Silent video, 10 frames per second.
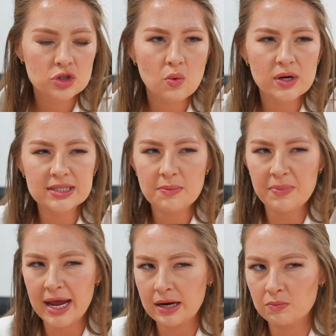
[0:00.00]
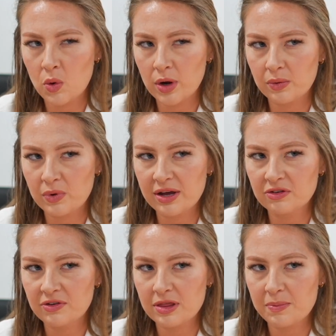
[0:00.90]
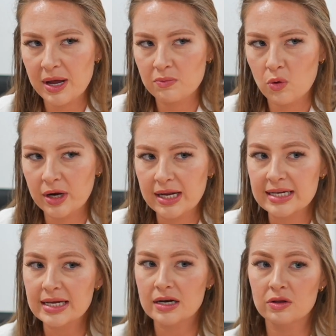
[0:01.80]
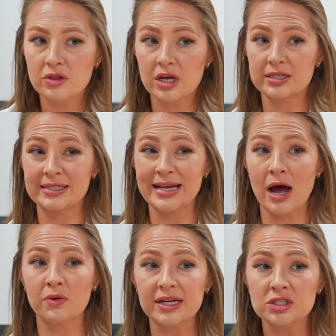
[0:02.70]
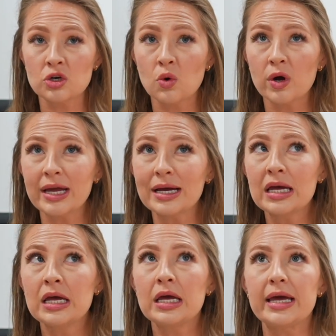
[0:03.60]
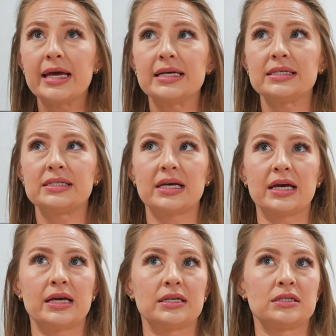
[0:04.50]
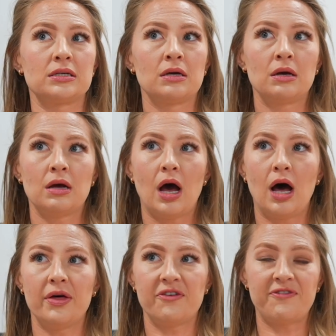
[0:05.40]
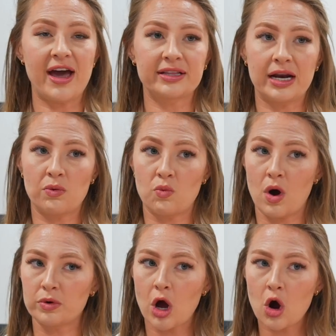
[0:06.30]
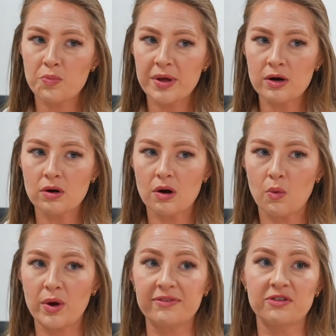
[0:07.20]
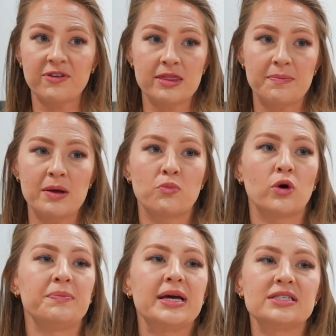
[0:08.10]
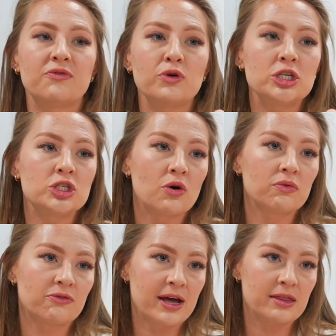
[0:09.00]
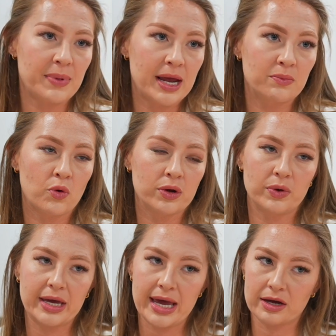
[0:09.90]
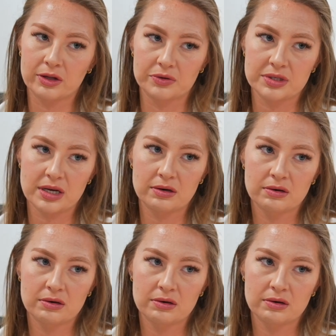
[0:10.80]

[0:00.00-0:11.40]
So what's the pain point? We have to find the pain point. Is it the sound that's annoying? Is it the fact that it won't open? We have to find the pain point, because if we don't find the pain point, we can't close it.